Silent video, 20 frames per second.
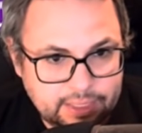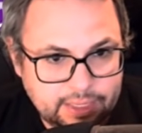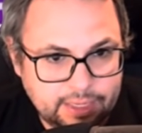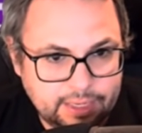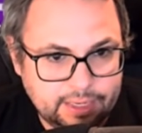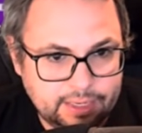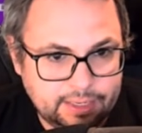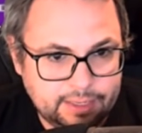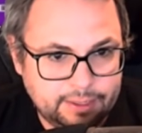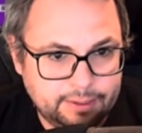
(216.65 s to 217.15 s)

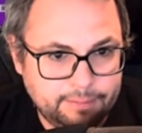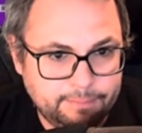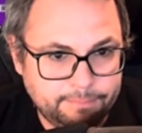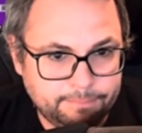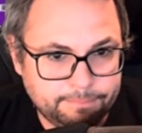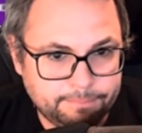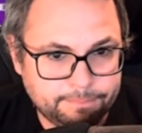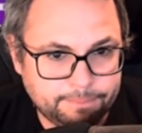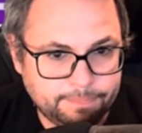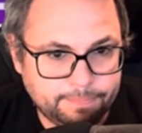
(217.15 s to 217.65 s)

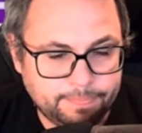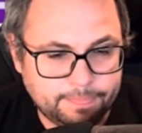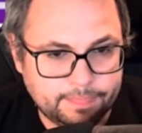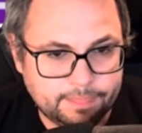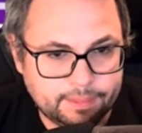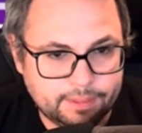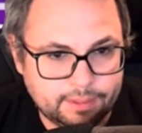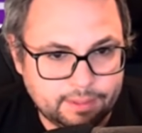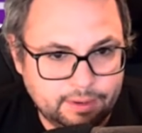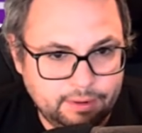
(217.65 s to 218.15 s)

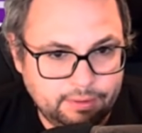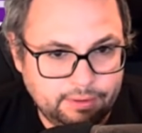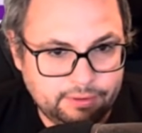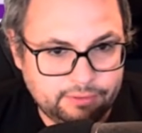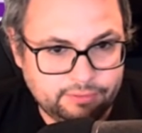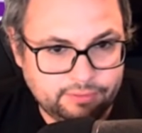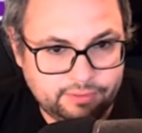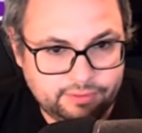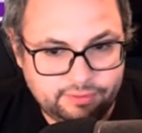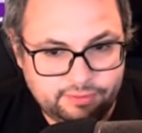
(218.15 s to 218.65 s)
Okay,
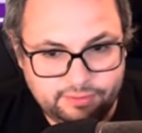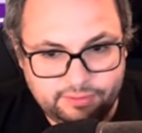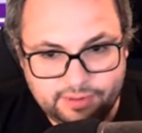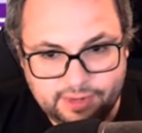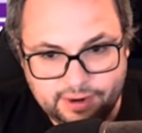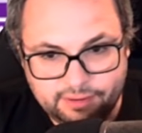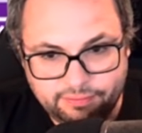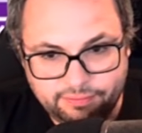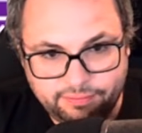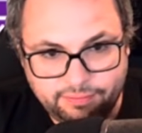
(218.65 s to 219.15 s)
so this is
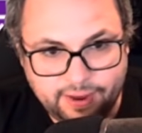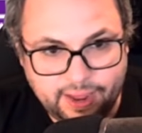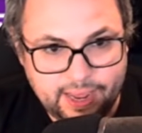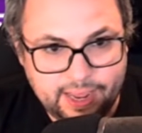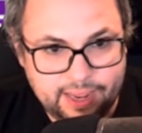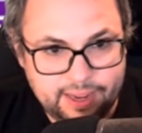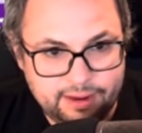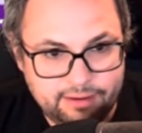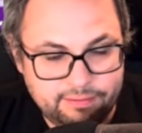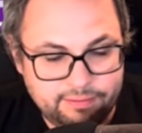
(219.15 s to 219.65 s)
not a
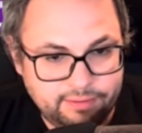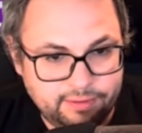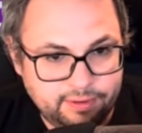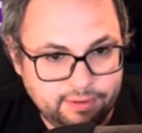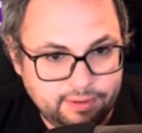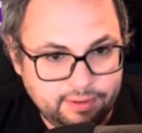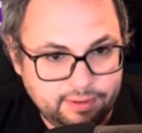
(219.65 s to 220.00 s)
5.